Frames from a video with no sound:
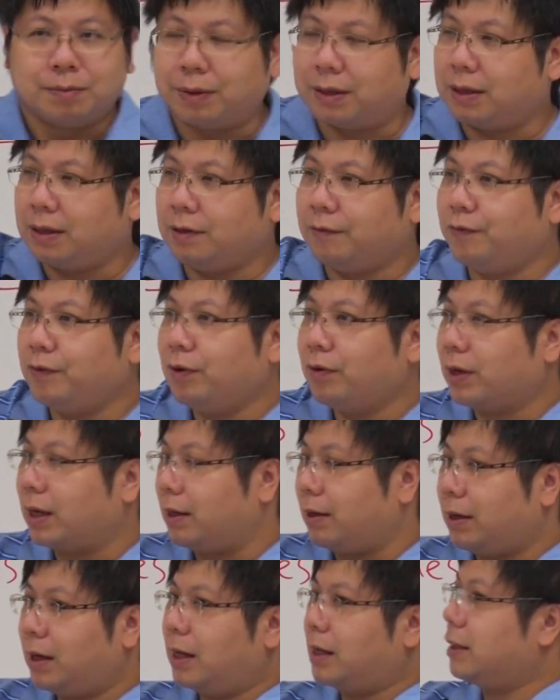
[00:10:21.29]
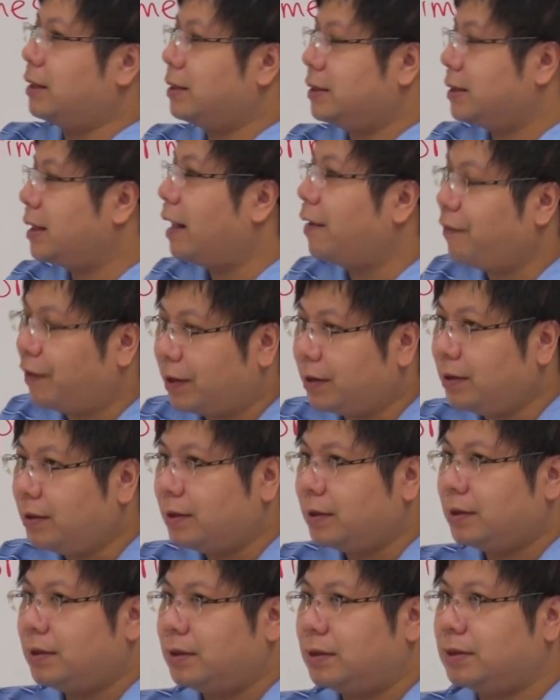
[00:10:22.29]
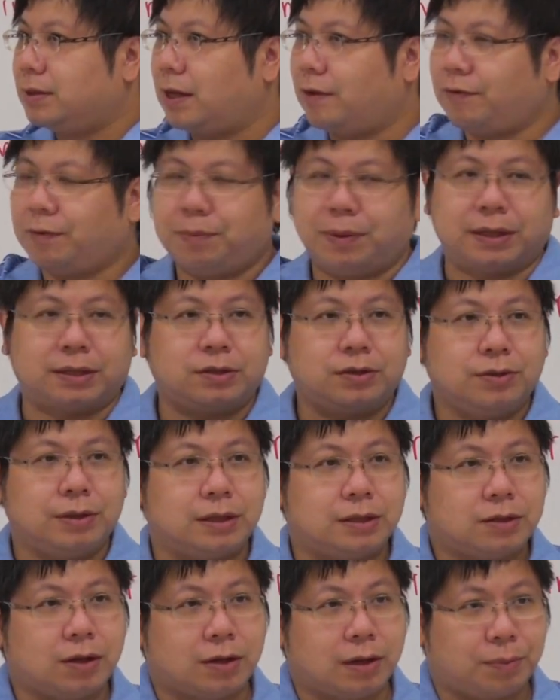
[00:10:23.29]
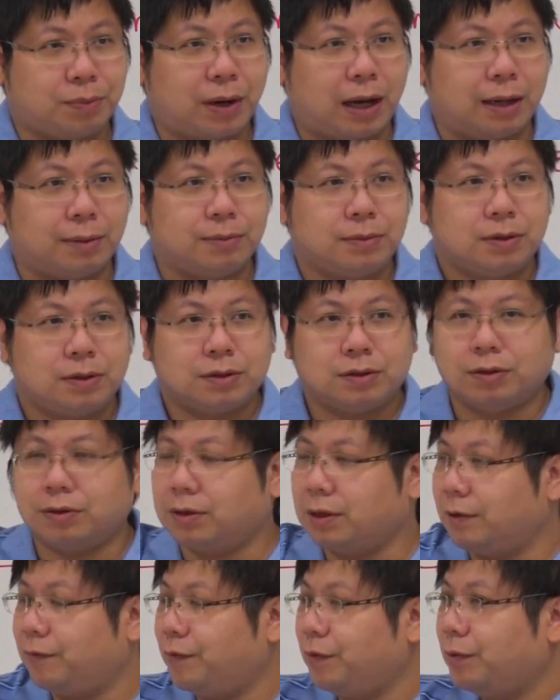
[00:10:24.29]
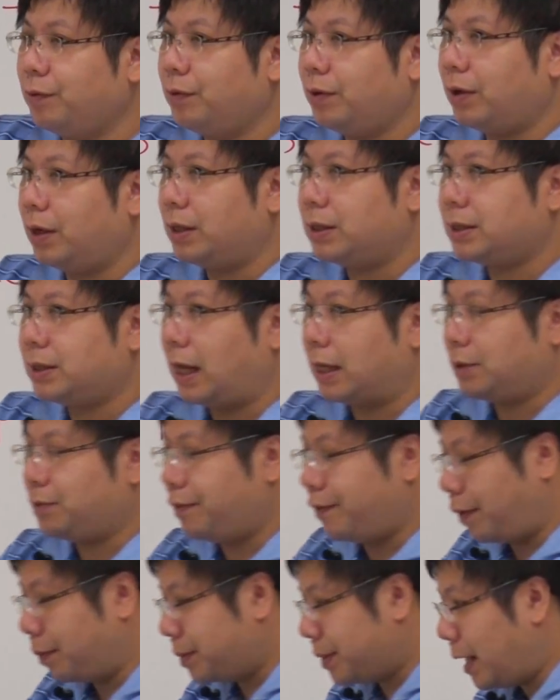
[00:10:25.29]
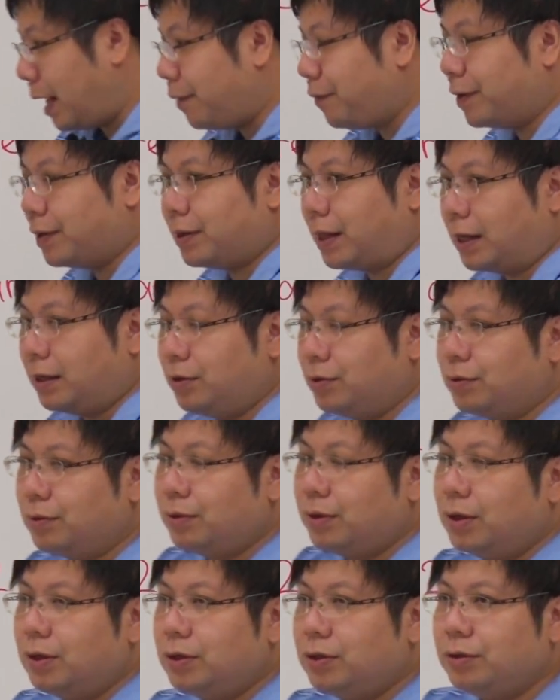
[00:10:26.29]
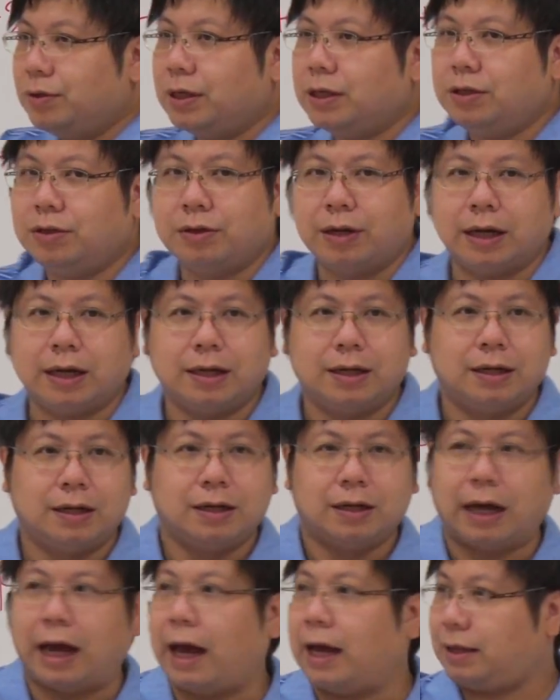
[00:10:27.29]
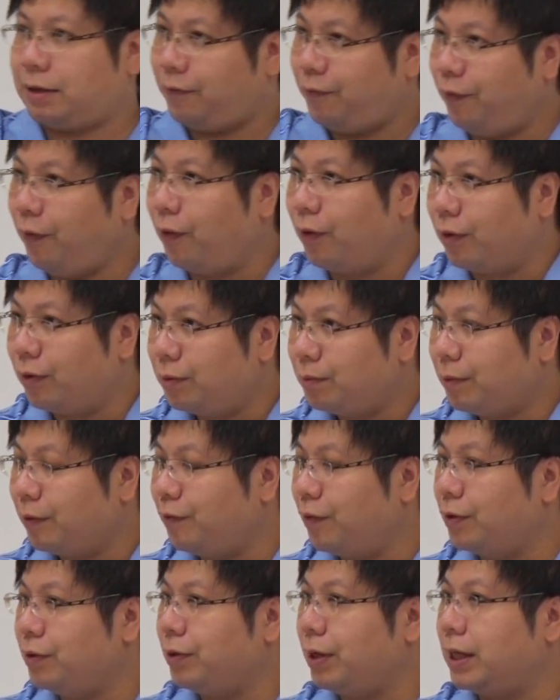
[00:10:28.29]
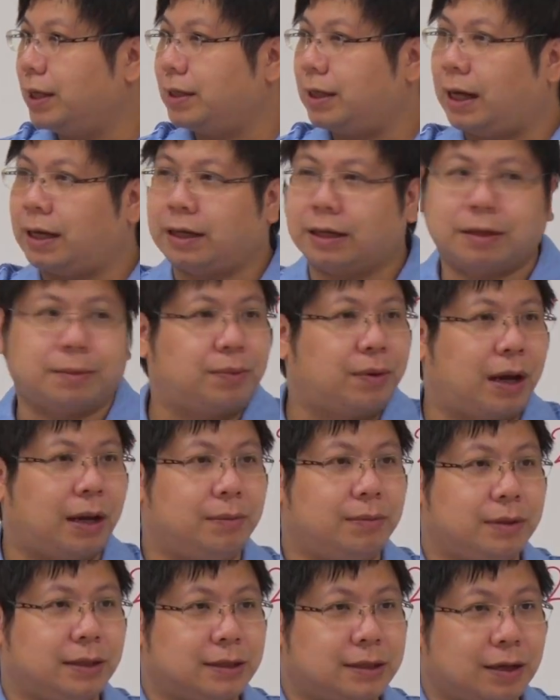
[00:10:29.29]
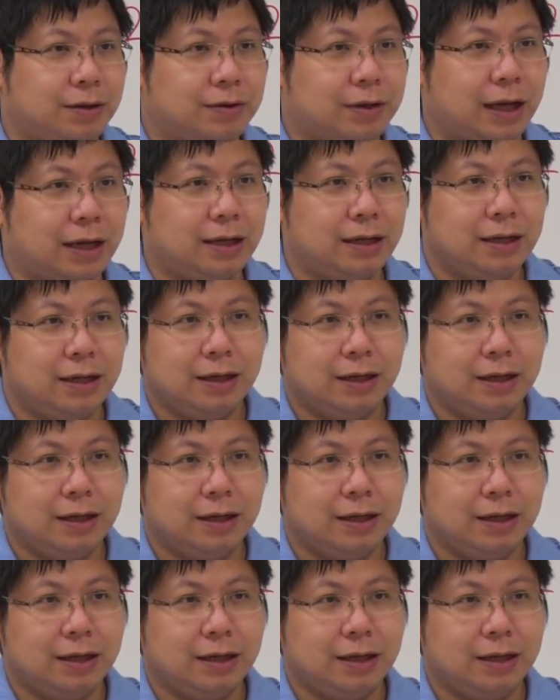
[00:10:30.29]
but if you look at like 7 plus 2 is not a prime. So if you start from 7, then you need to add 4 before you hit another prime. Is that okay?